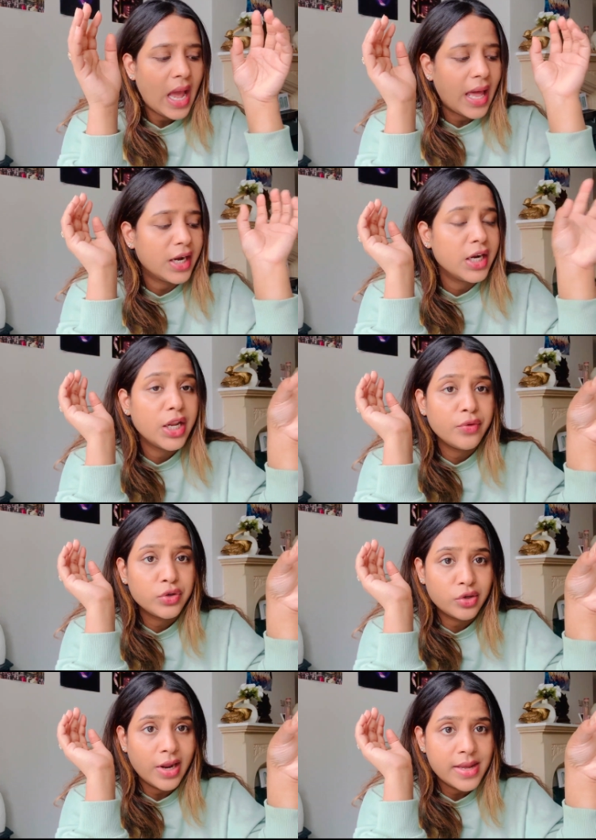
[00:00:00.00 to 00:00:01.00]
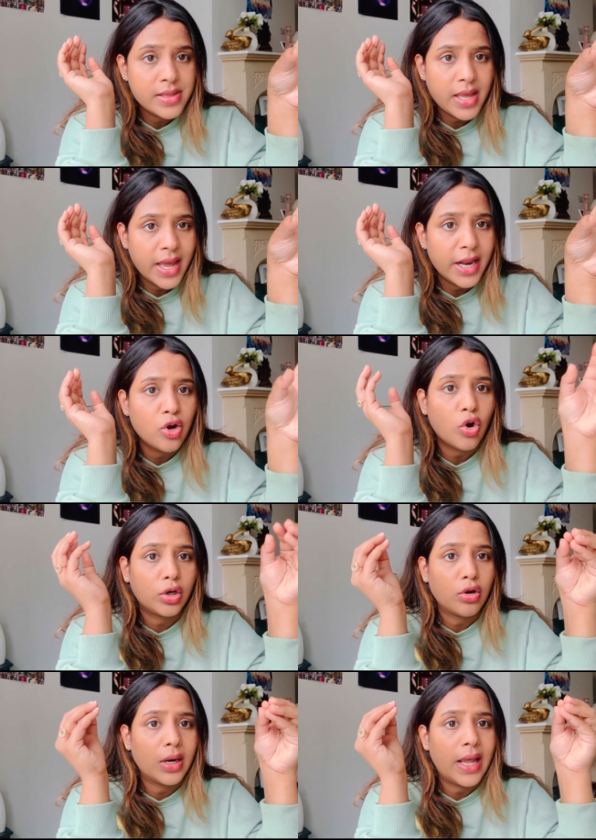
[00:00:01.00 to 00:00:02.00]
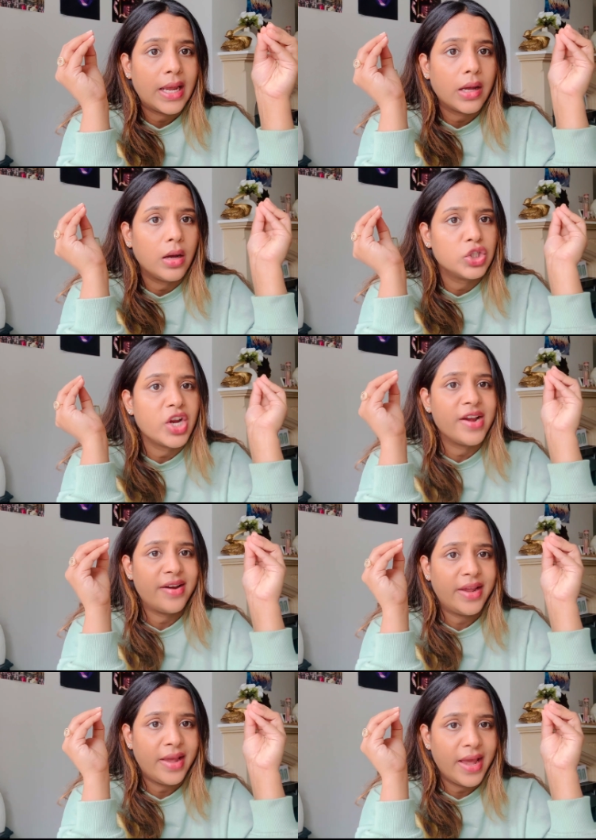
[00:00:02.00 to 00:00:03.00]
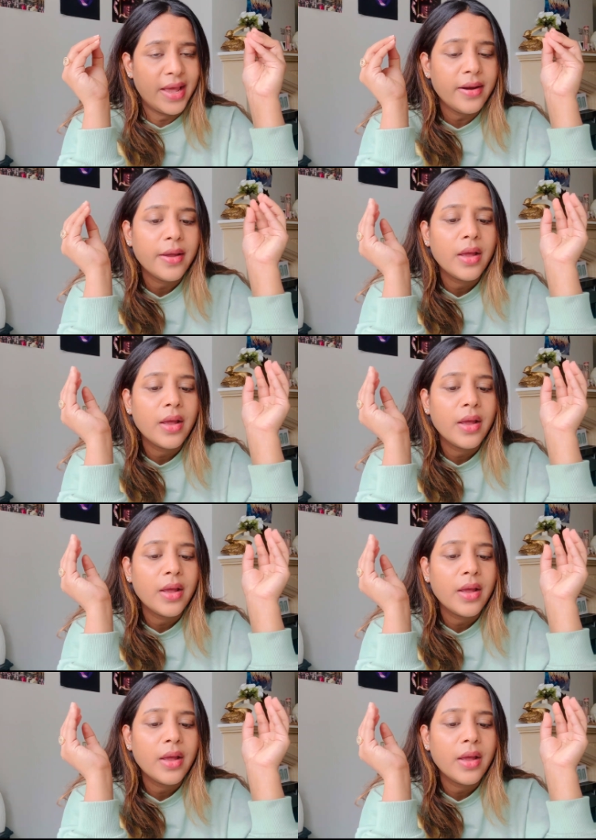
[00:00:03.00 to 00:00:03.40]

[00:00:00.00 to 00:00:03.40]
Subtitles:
and individualized care, not on like a generic care,